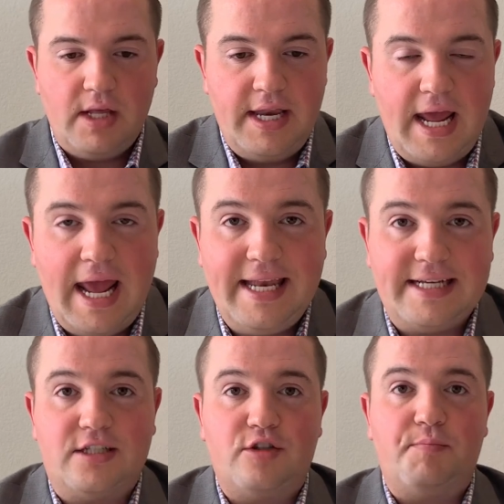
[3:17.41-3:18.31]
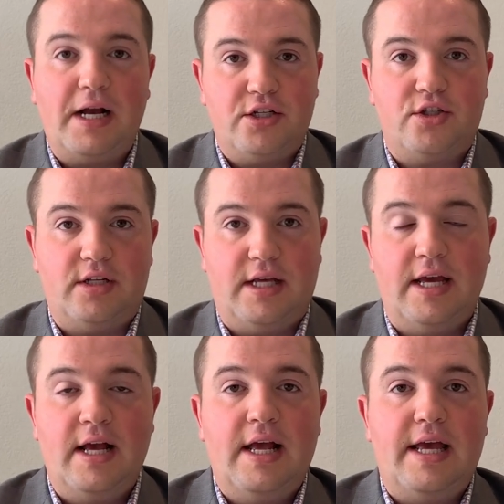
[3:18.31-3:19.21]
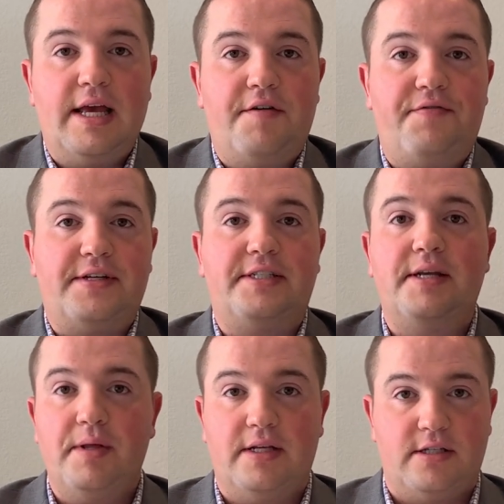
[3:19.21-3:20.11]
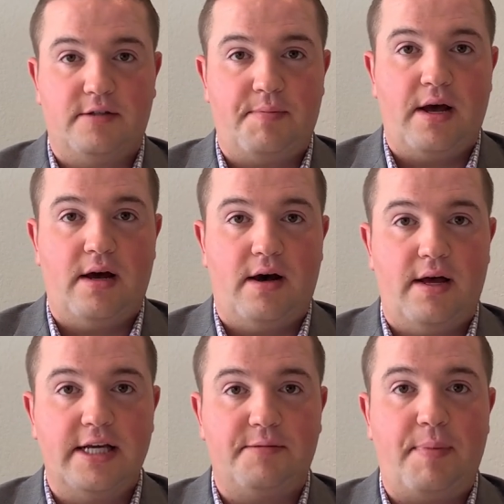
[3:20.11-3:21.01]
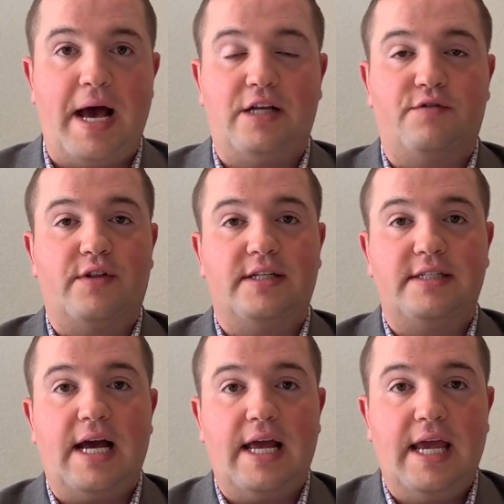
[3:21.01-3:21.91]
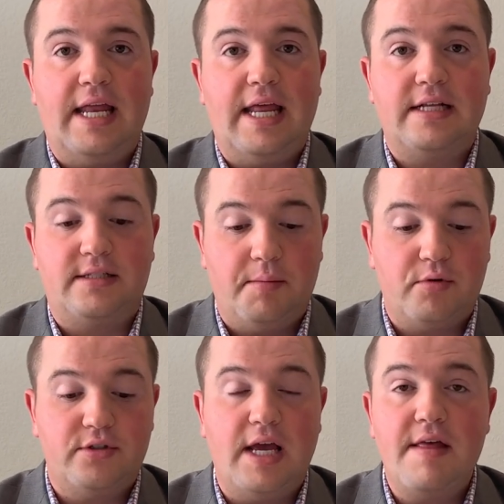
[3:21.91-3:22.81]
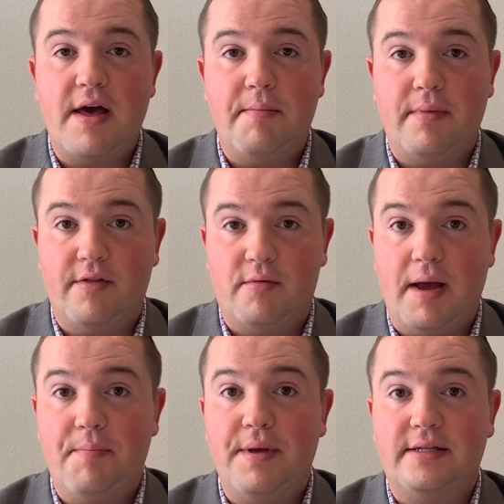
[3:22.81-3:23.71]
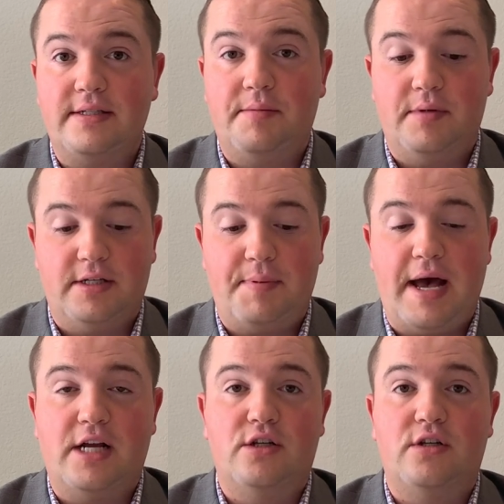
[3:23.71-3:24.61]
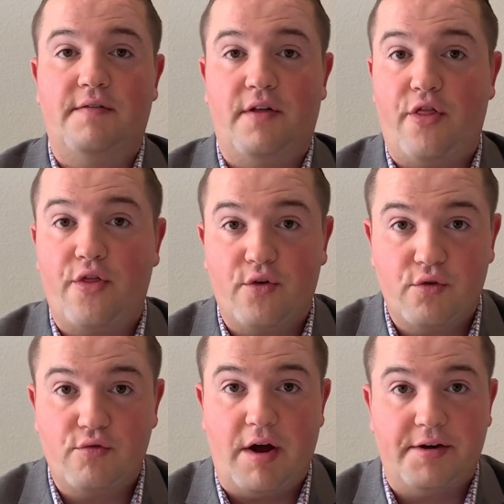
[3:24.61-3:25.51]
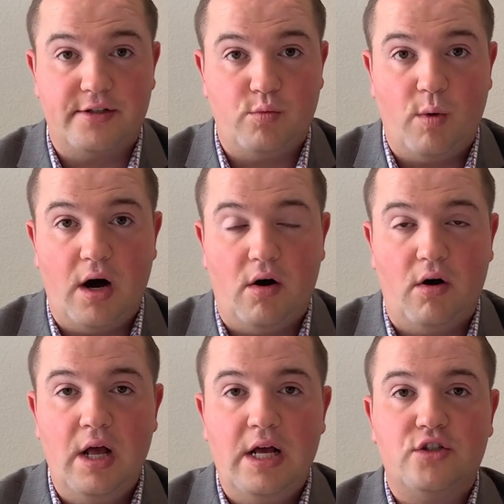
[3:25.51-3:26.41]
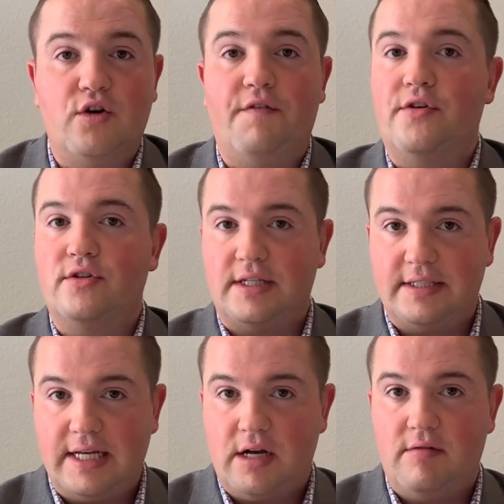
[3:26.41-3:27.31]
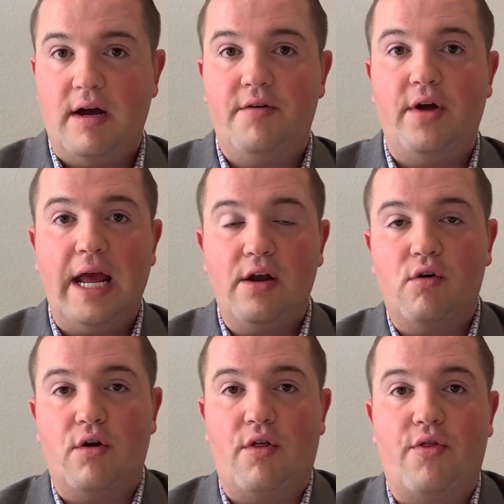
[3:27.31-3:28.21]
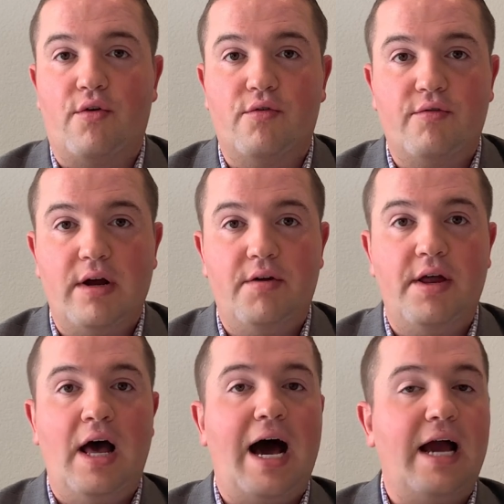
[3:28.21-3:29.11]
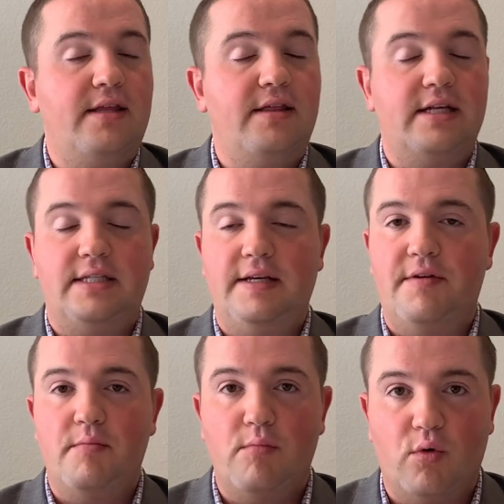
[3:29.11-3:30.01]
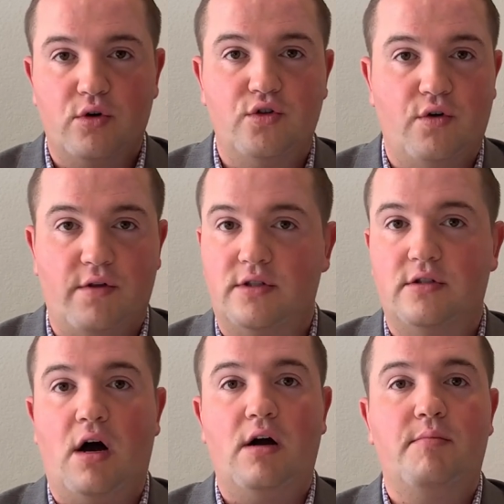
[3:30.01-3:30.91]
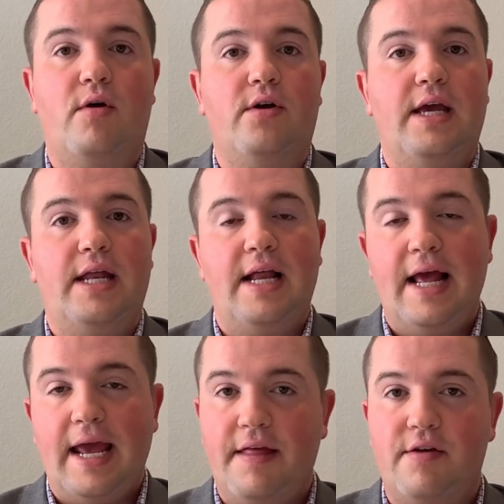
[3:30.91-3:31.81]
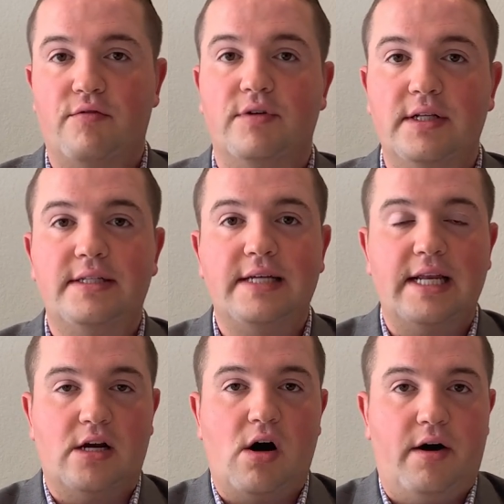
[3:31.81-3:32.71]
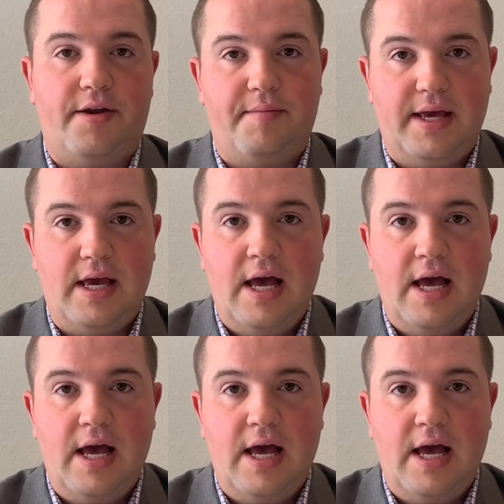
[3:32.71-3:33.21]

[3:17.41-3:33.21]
And especially if the stimulus is passed for the second, and some are saying that there might be a stimulus package of a third round as well. So if there's a second round and or a third round, I think that's even more so the stock market and the real estate economy